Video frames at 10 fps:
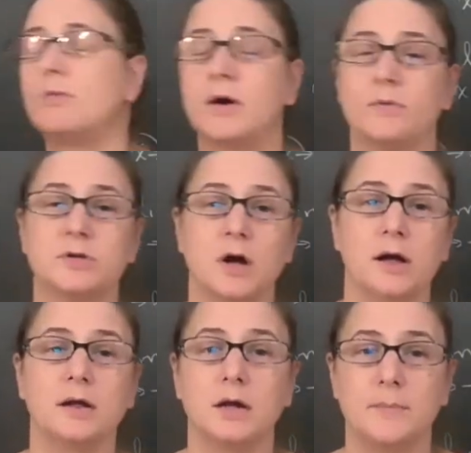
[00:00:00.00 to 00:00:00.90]
when we're
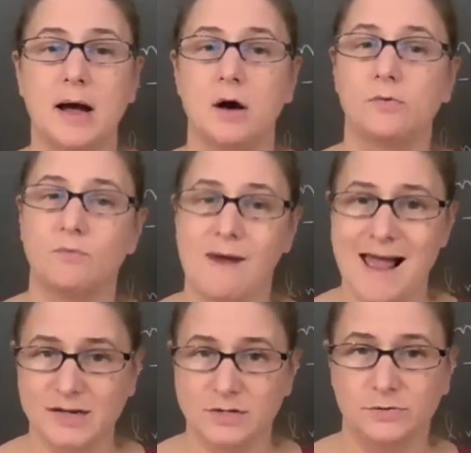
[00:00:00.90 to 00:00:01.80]
talking about
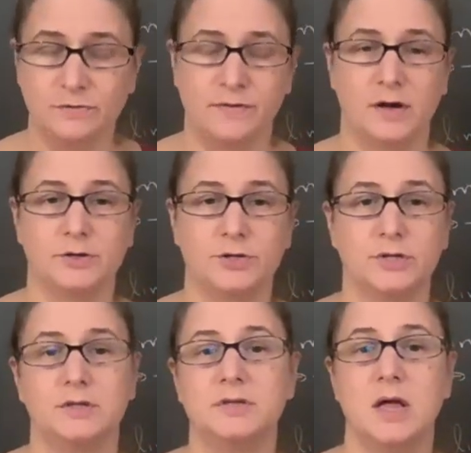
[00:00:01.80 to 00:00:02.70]
rational
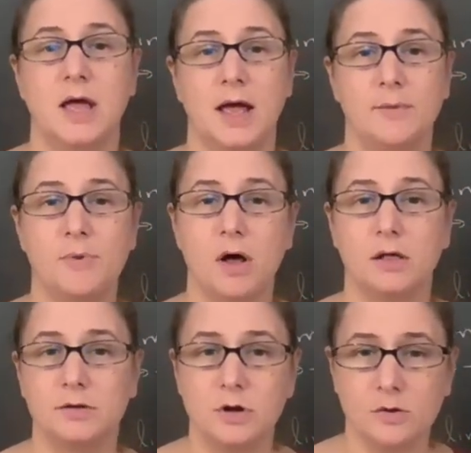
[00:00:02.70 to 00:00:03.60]
functions and
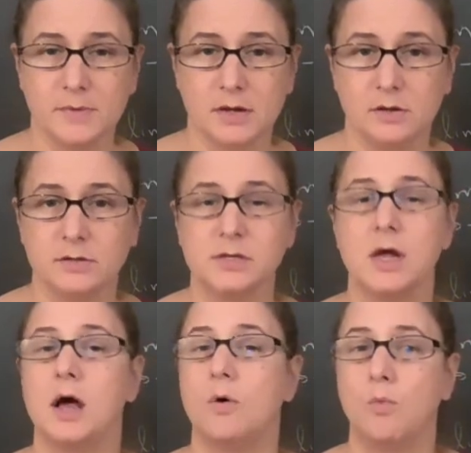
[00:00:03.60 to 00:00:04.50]
polynomials,
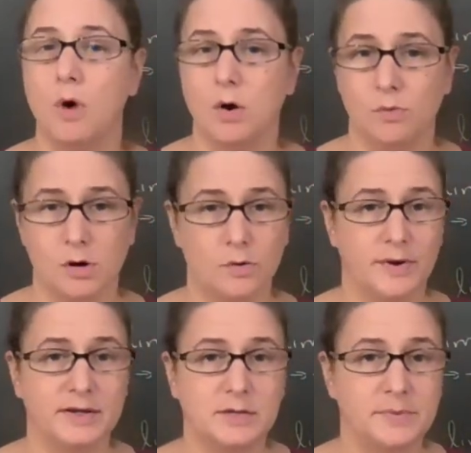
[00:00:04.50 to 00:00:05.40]
what we're
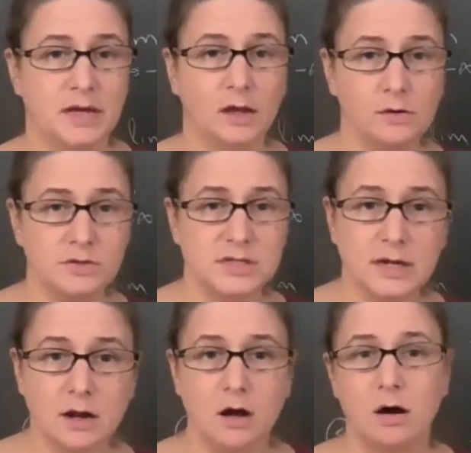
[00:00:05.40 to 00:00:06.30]
going to be
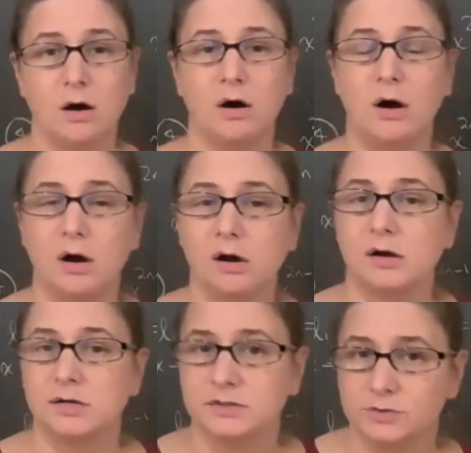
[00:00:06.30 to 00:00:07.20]
using
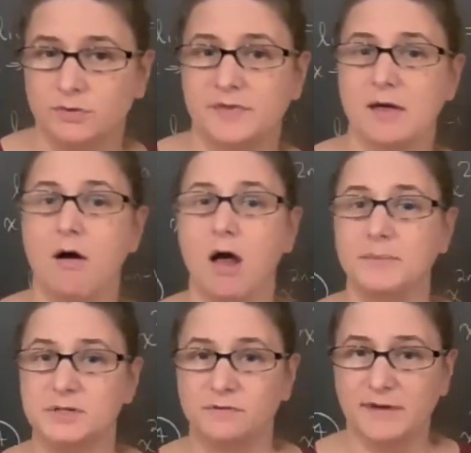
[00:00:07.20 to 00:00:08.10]
are sort of the
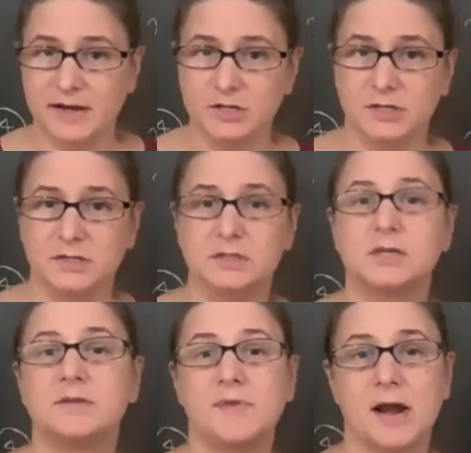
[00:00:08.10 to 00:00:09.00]
observations
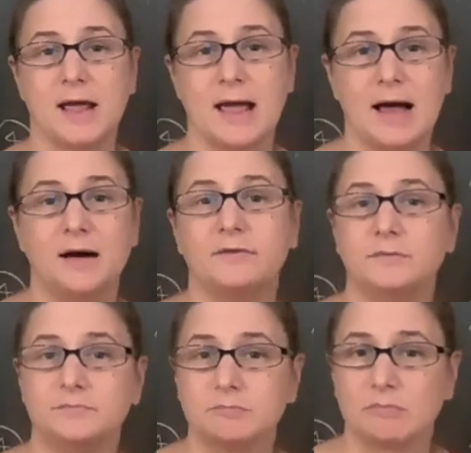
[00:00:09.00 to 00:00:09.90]
that I have
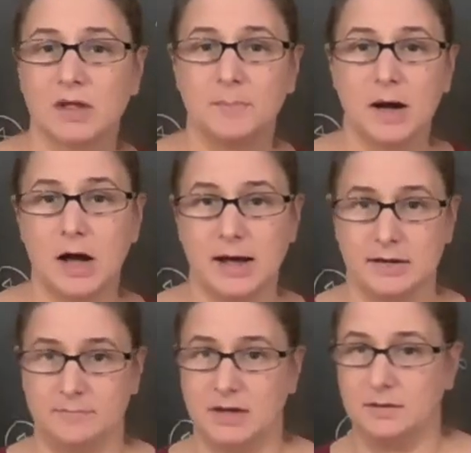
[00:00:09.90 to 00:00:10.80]

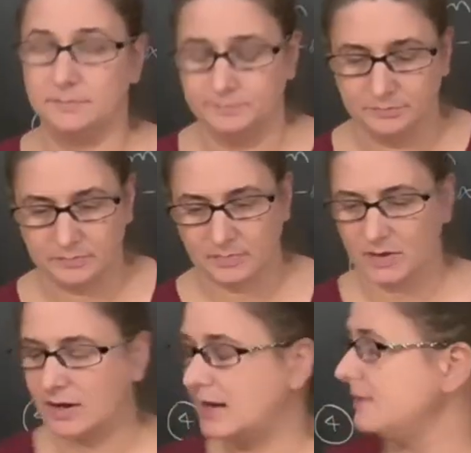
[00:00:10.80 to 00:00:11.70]
behind me,
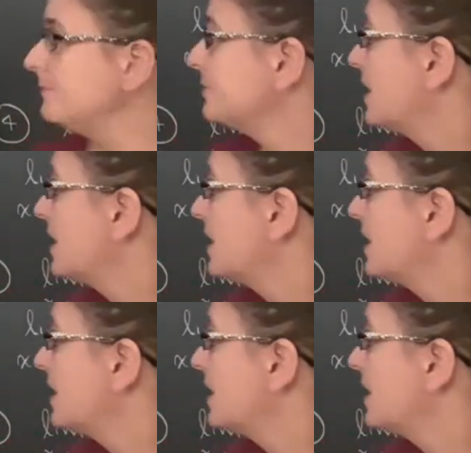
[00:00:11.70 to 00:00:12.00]
okay?